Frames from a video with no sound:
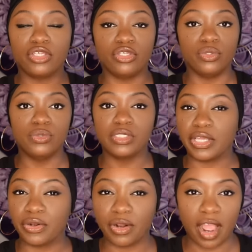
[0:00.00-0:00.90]
use
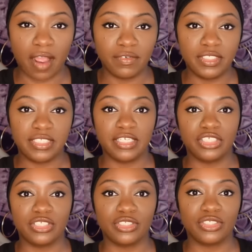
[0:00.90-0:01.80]
inner
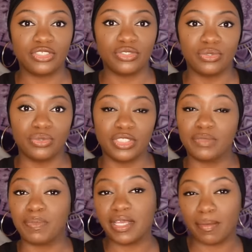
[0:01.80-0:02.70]
conversations to
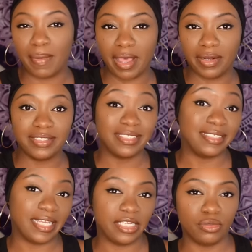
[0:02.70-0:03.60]
speak about it, to
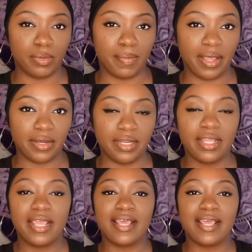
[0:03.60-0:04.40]
daydream about it,